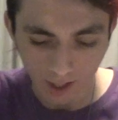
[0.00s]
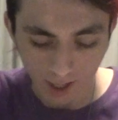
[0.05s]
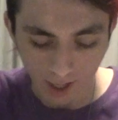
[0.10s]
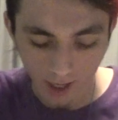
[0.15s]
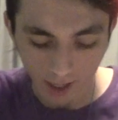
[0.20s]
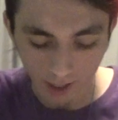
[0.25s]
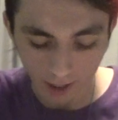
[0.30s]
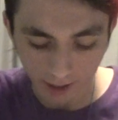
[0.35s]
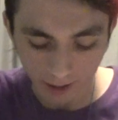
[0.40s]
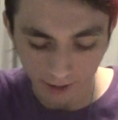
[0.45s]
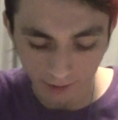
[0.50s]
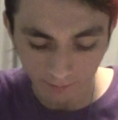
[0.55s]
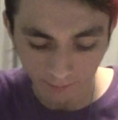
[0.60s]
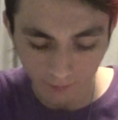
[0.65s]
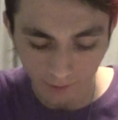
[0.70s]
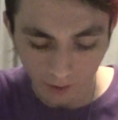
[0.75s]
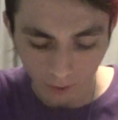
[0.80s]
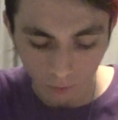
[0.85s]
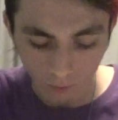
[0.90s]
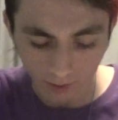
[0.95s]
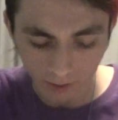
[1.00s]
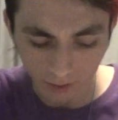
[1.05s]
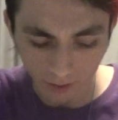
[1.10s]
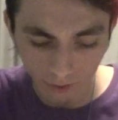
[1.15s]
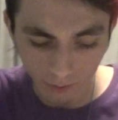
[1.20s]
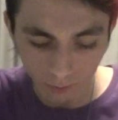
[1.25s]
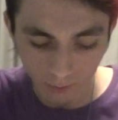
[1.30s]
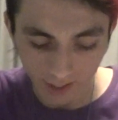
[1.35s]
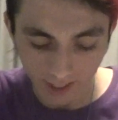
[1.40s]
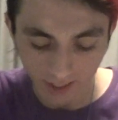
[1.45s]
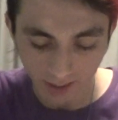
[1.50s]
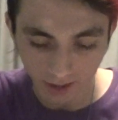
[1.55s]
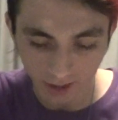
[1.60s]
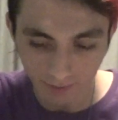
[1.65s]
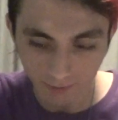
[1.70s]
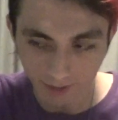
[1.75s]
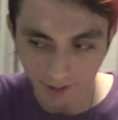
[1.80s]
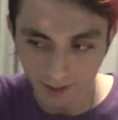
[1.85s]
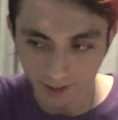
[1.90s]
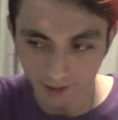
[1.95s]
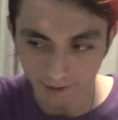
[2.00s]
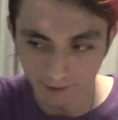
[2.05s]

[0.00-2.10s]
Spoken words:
One of those would actually be